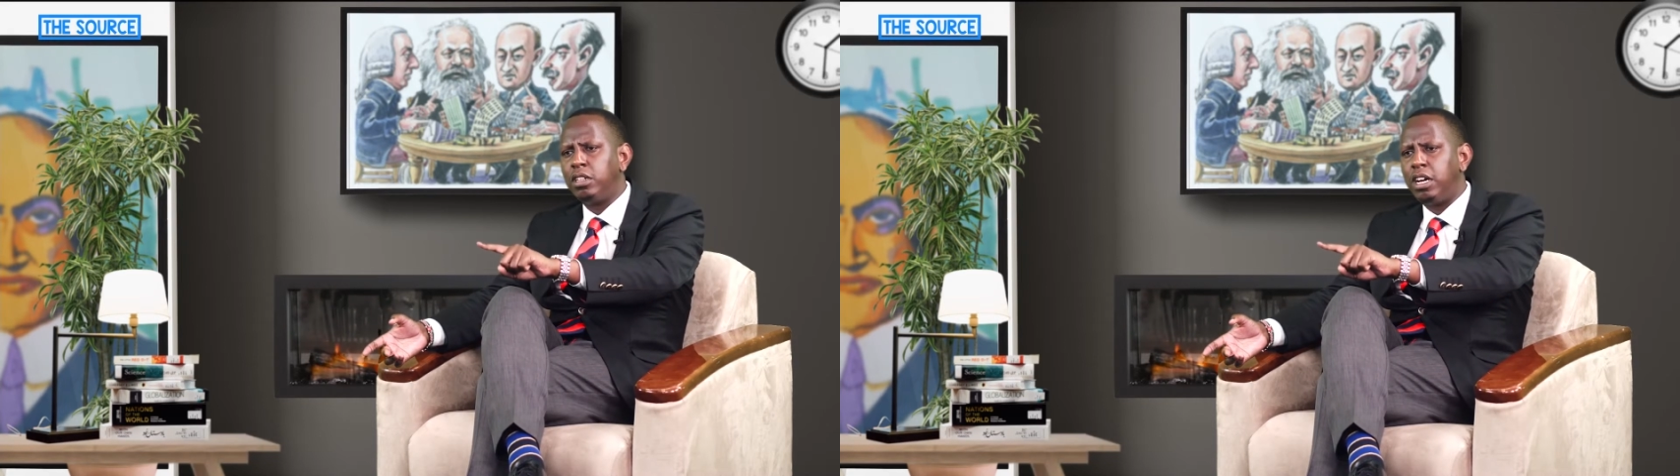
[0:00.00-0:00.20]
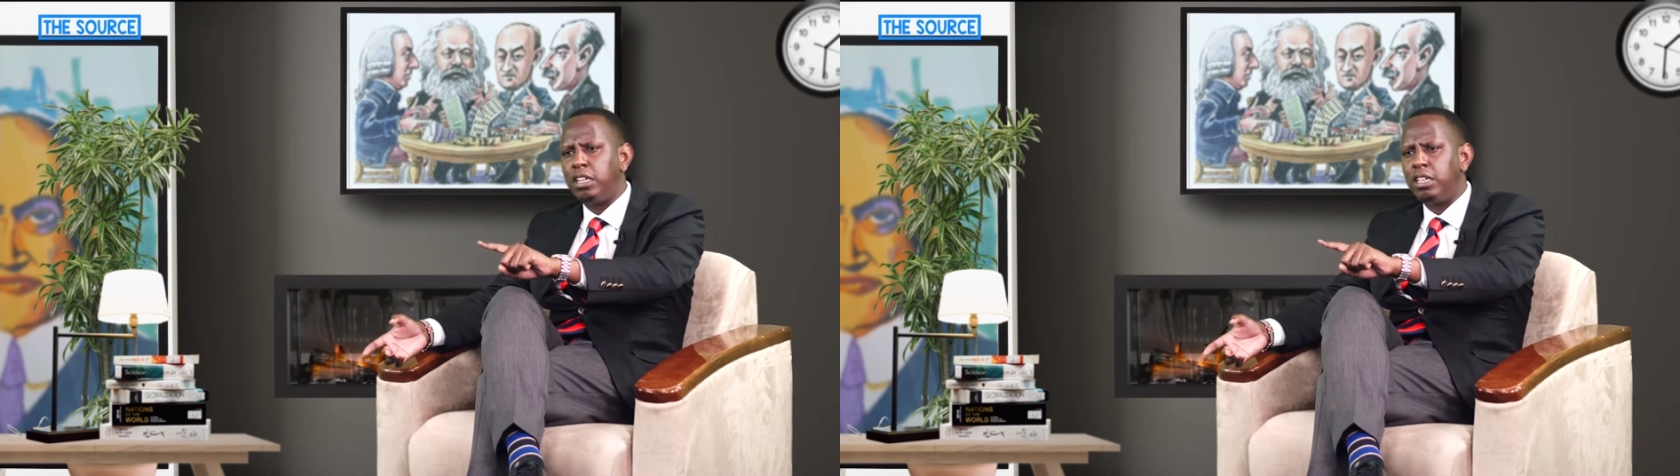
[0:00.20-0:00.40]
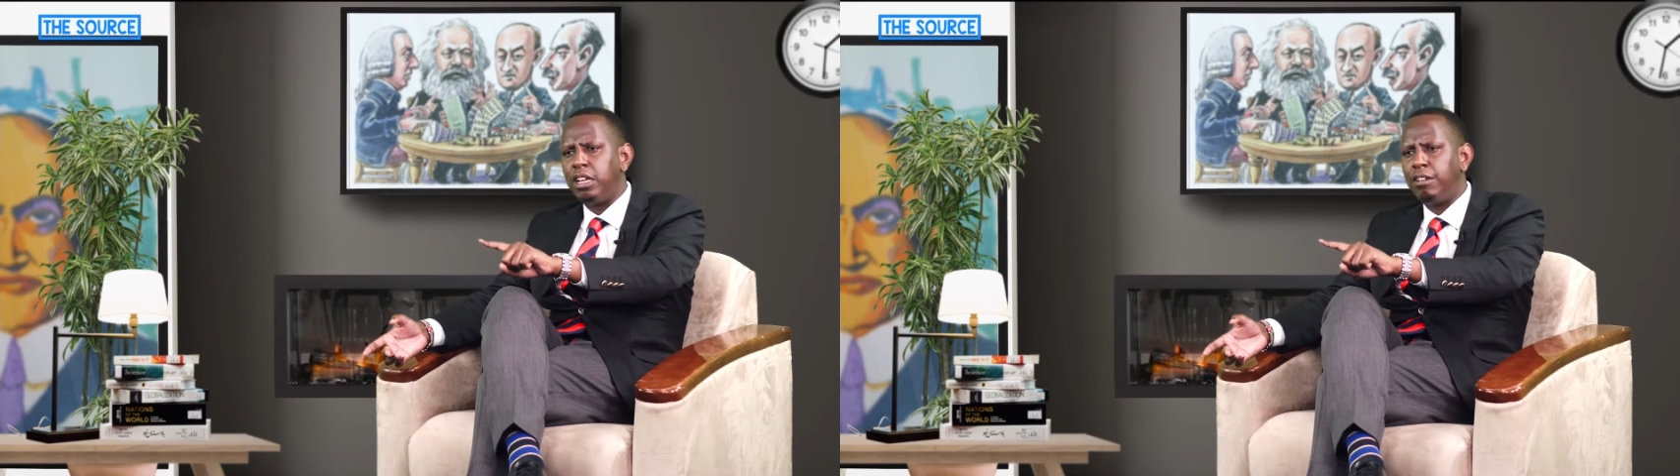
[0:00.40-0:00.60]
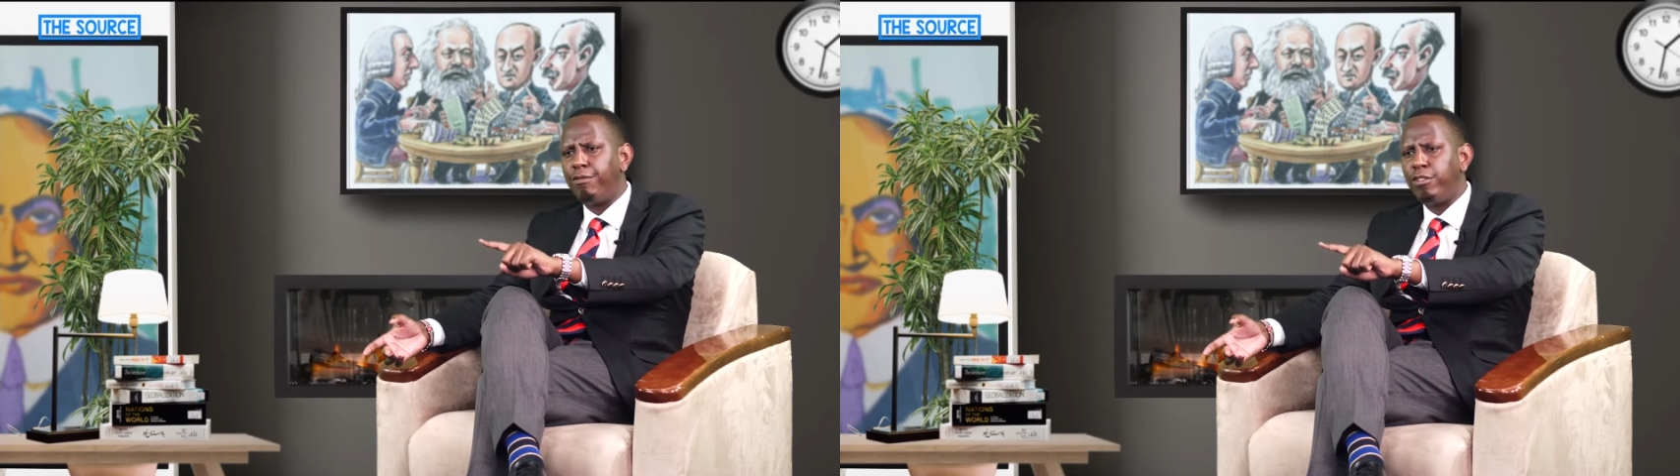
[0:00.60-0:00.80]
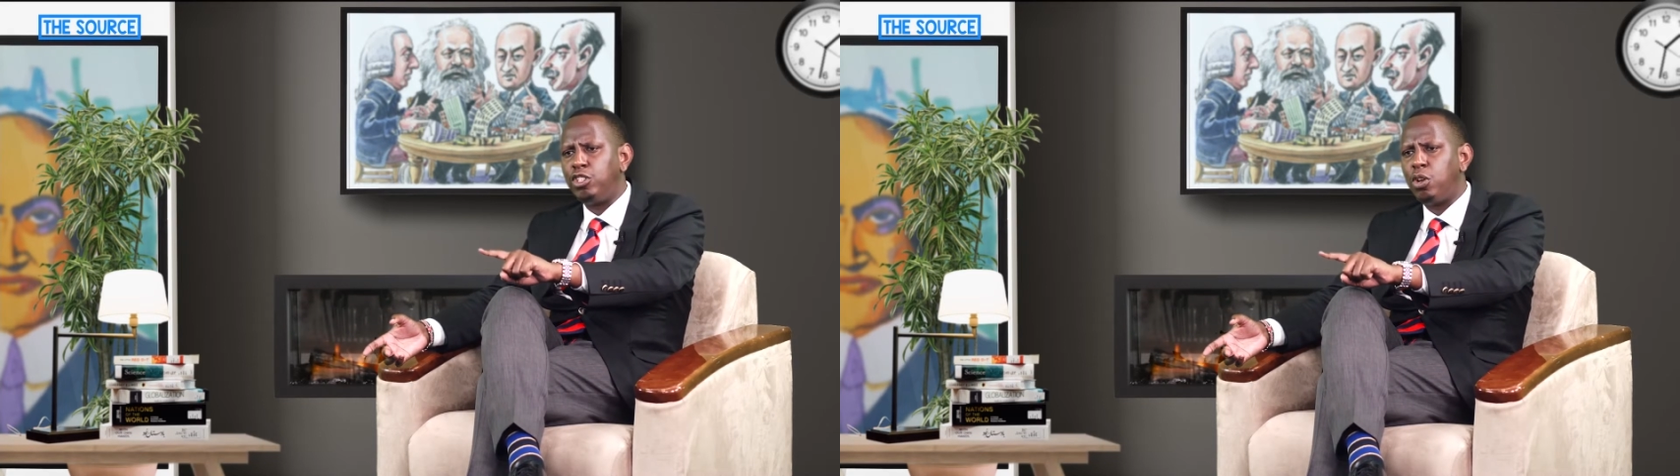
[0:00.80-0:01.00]
and
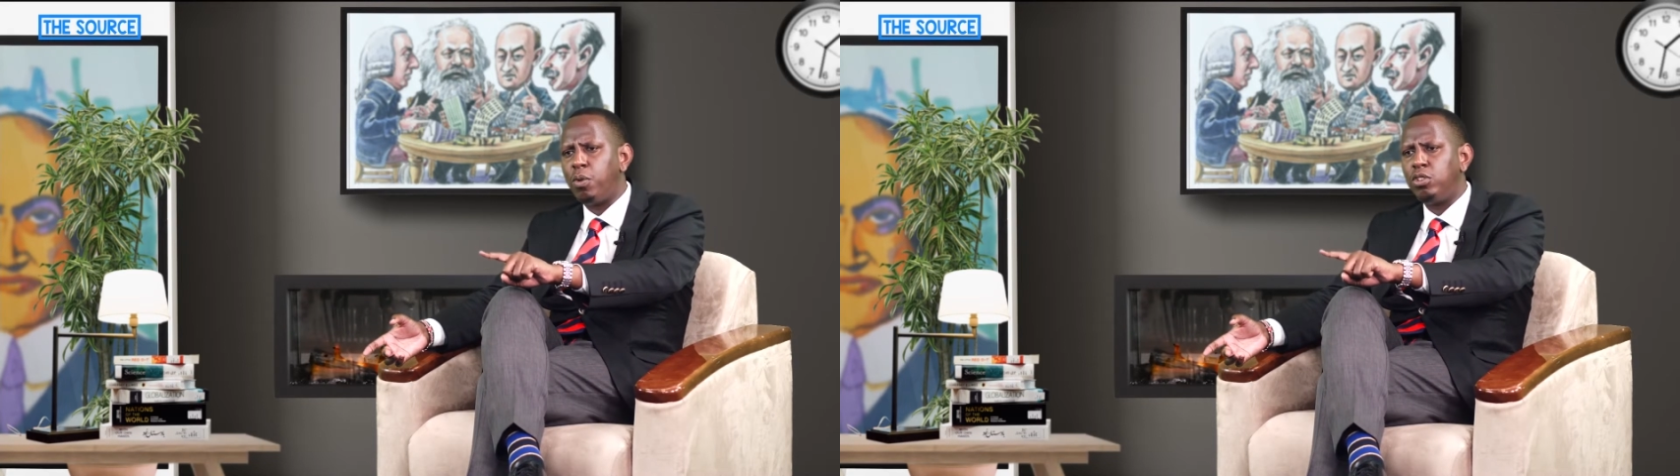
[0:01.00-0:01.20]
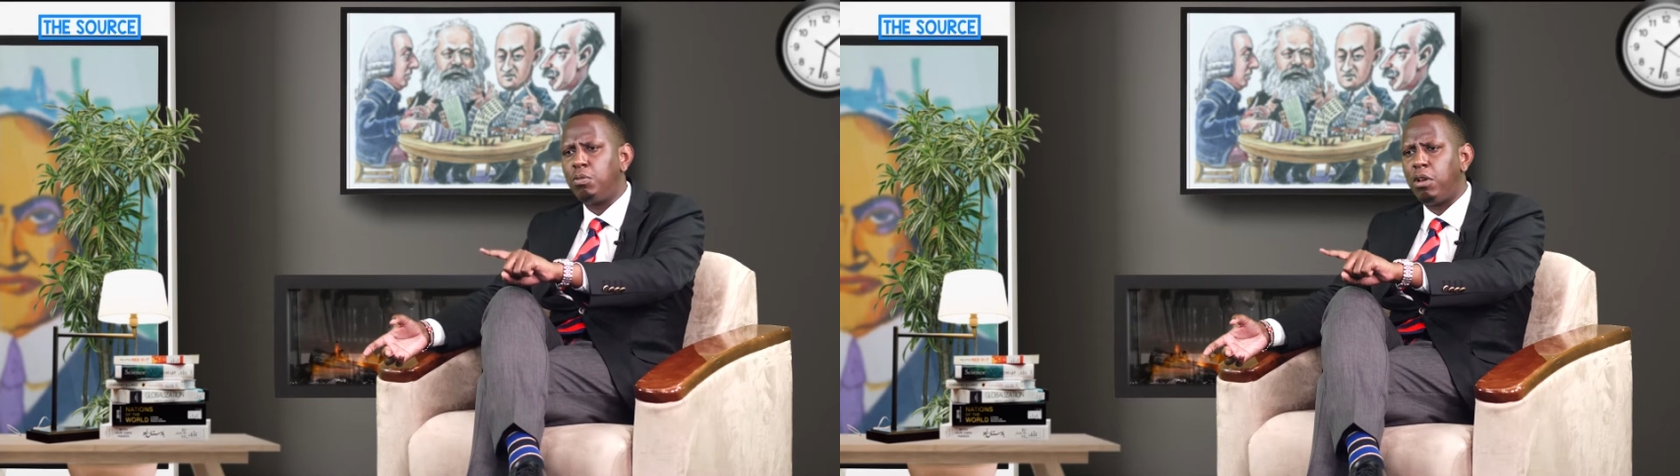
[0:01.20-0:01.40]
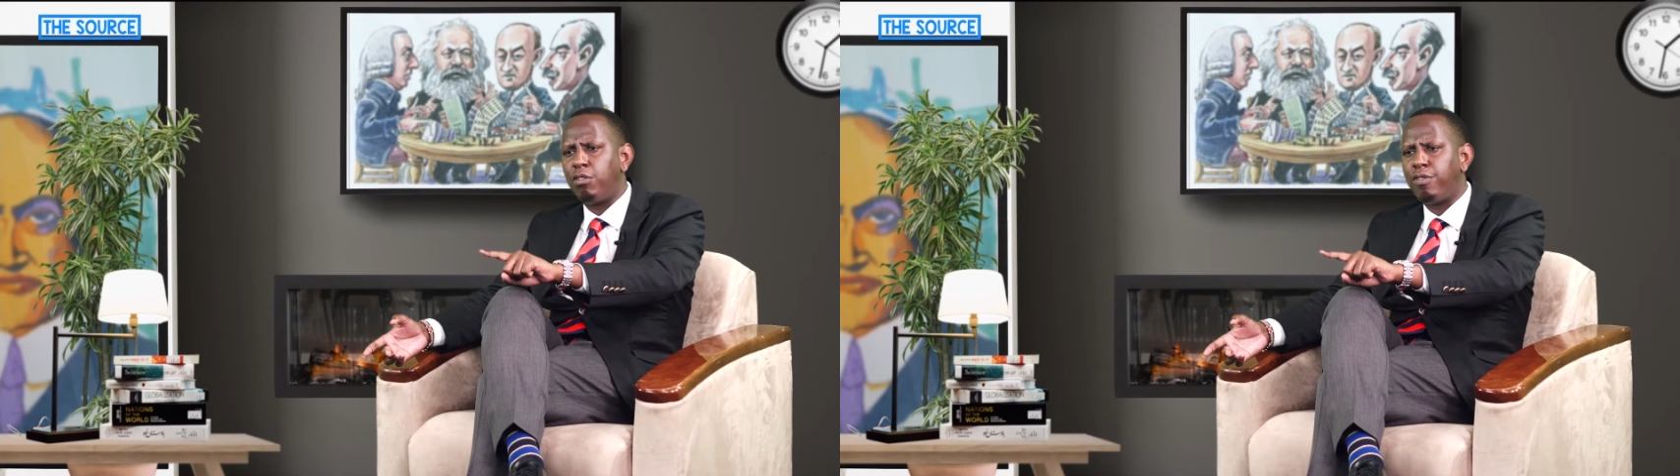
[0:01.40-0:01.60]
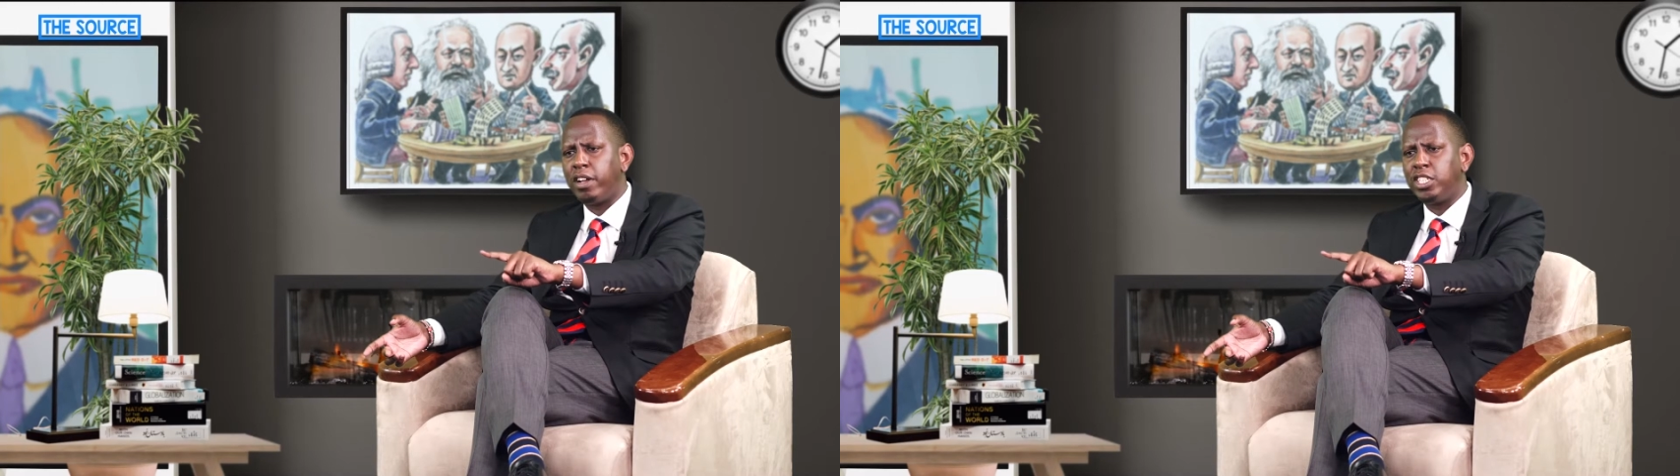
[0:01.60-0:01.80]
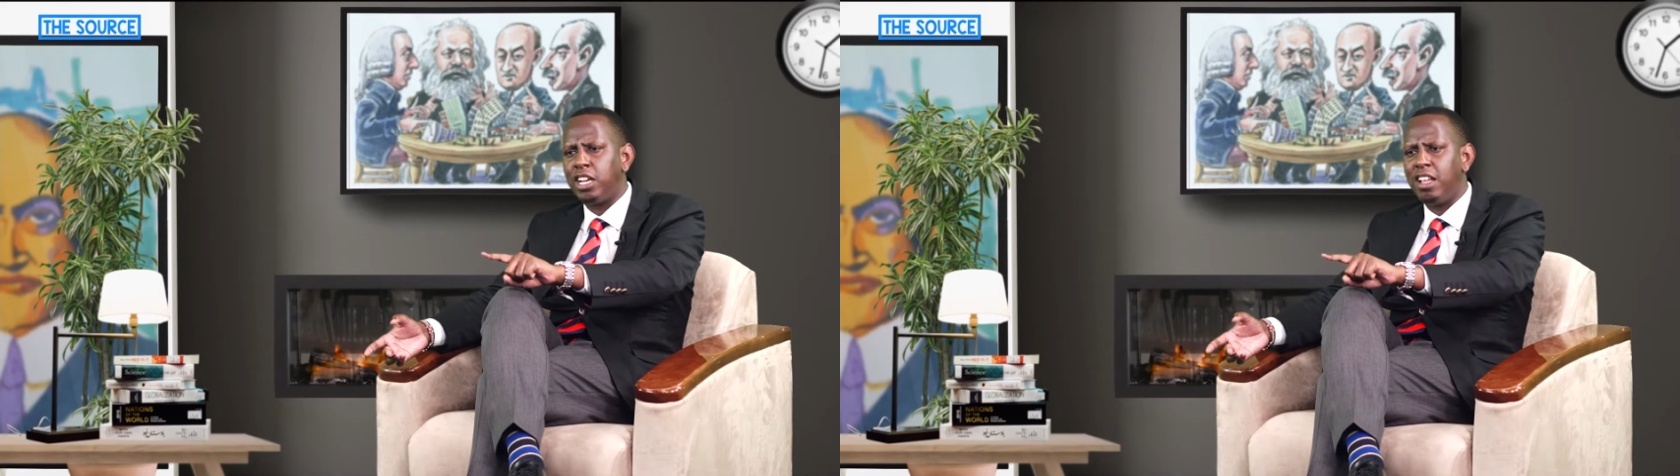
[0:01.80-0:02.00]
efficient way to
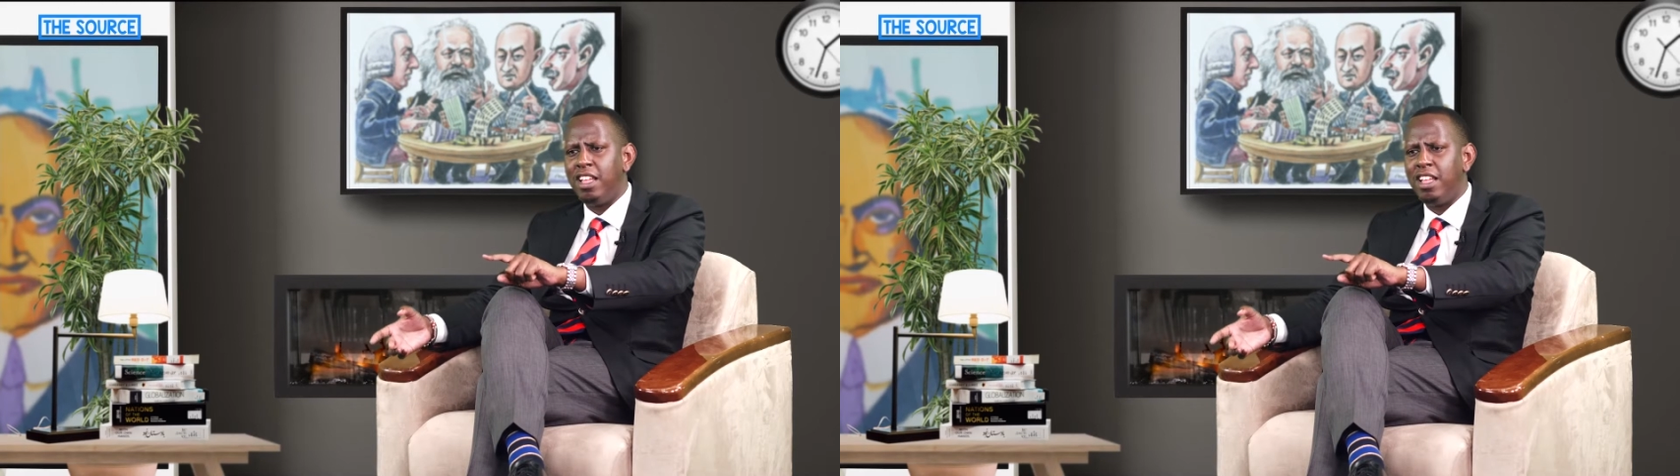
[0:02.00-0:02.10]
manufacture,